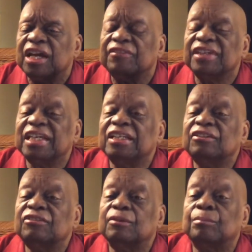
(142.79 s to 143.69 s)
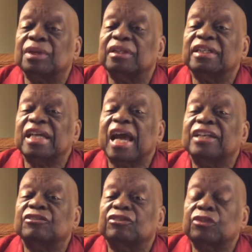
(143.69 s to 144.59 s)
the instability and
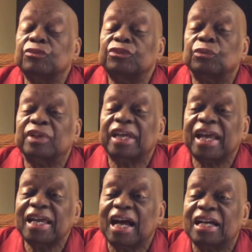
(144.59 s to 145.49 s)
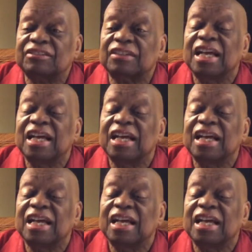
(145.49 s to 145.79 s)
social chaos